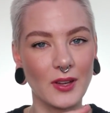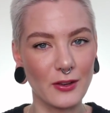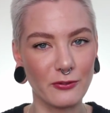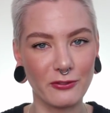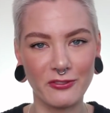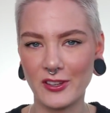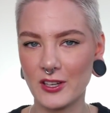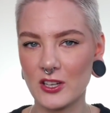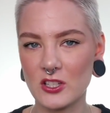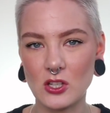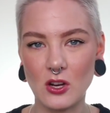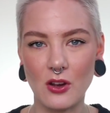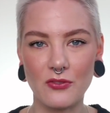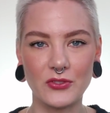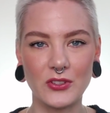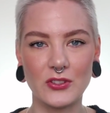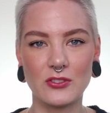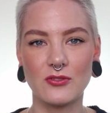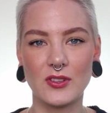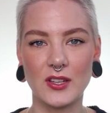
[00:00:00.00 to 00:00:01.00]
and finish
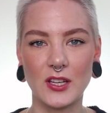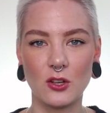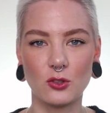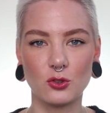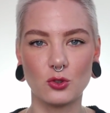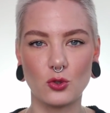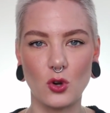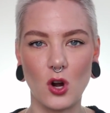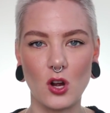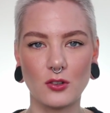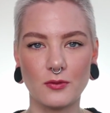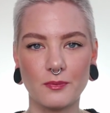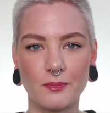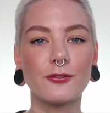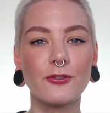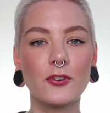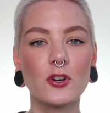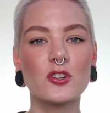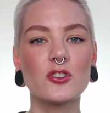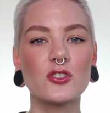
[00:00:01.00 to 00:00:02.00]
off this video strong. The
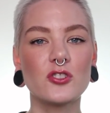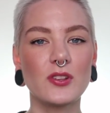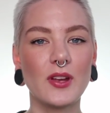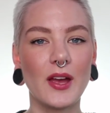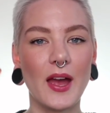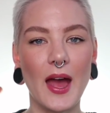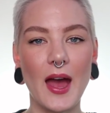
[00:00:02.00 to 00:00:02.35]
first